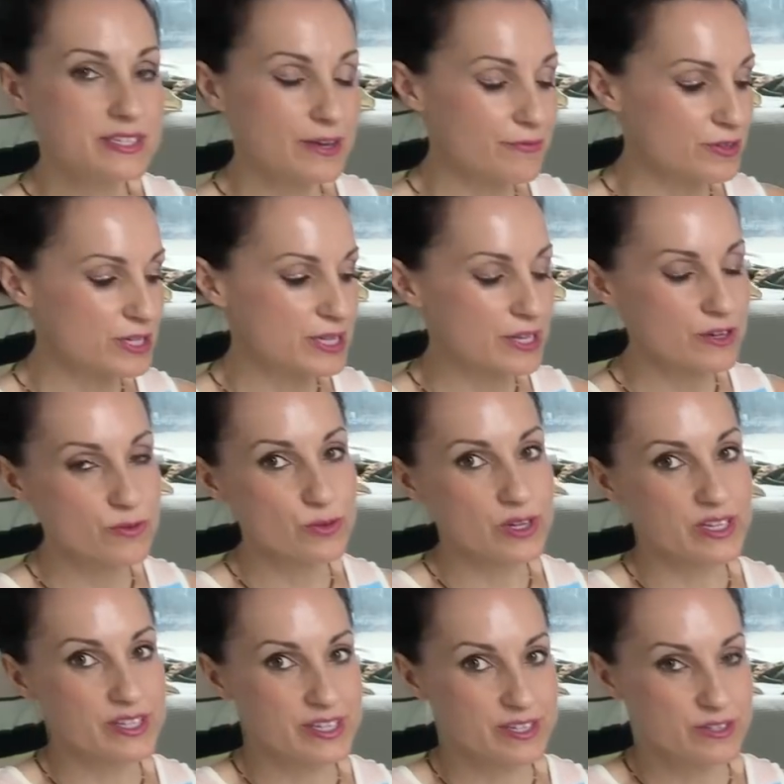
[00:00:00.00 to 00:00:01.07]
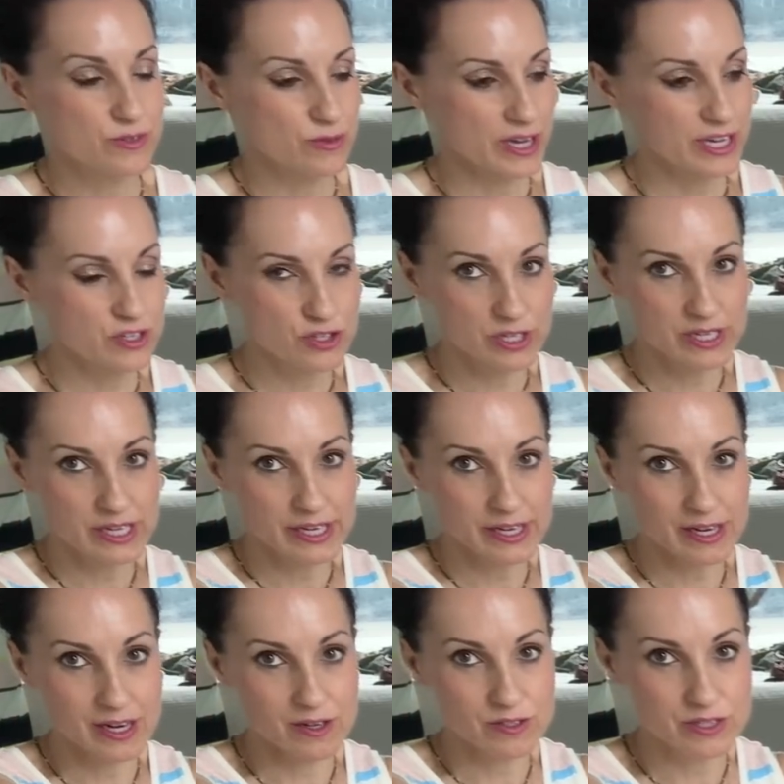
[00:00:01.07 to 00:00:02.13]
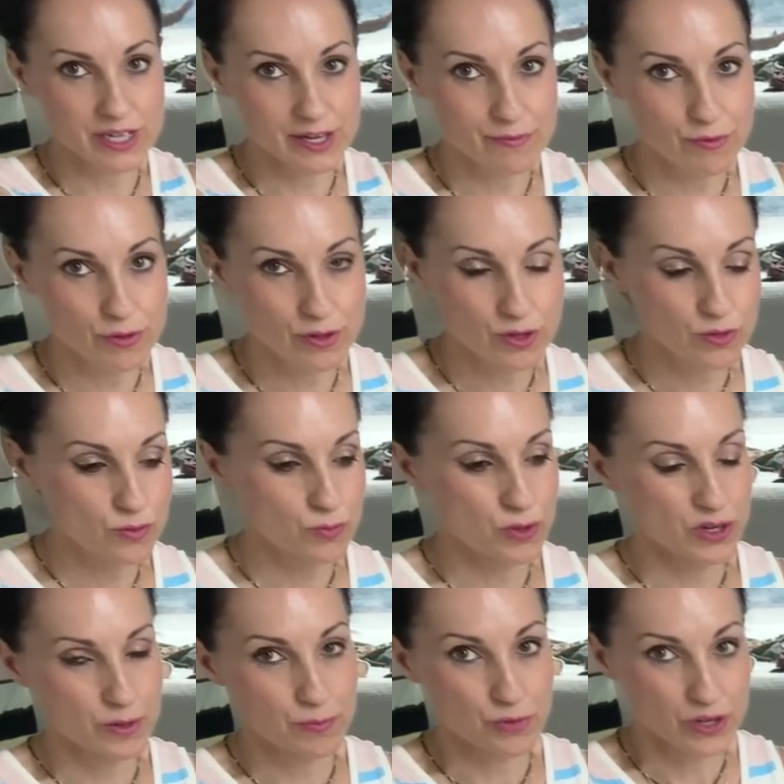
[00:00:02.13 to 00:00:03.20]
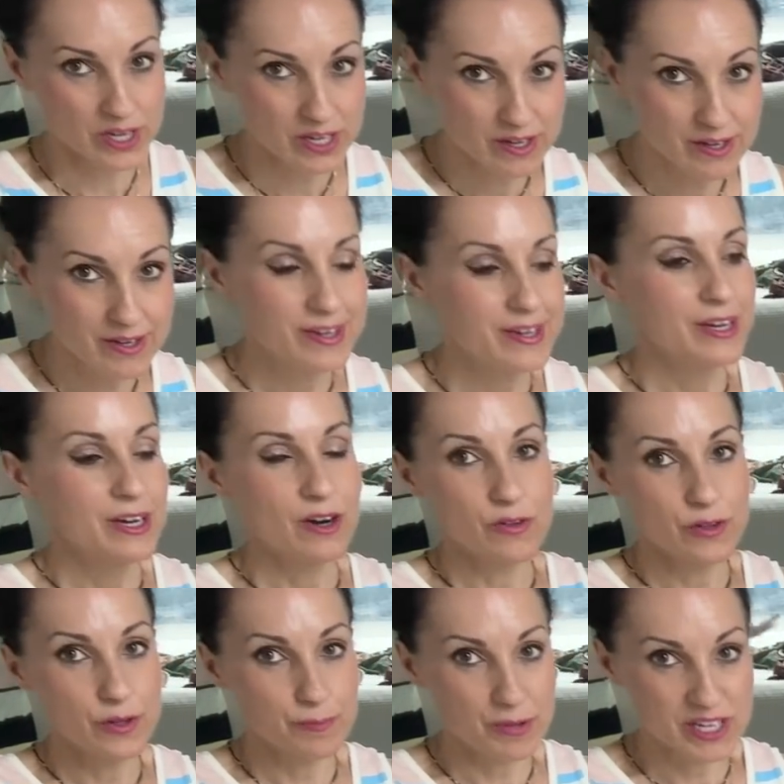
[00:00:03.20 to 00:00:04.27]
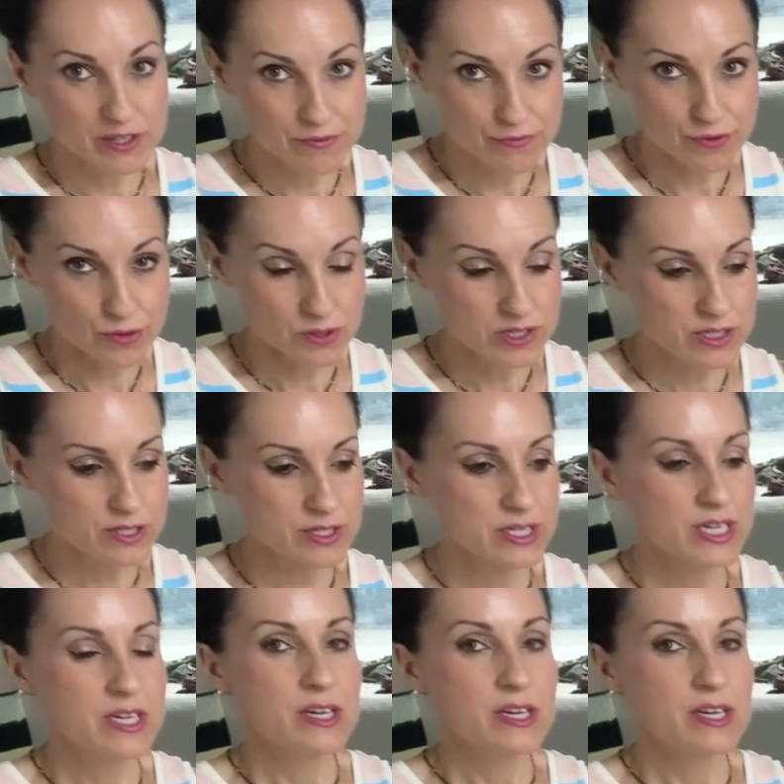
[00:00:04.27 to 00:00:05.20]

definitely a good idea to actually lay out everything you want to bring on the bed first,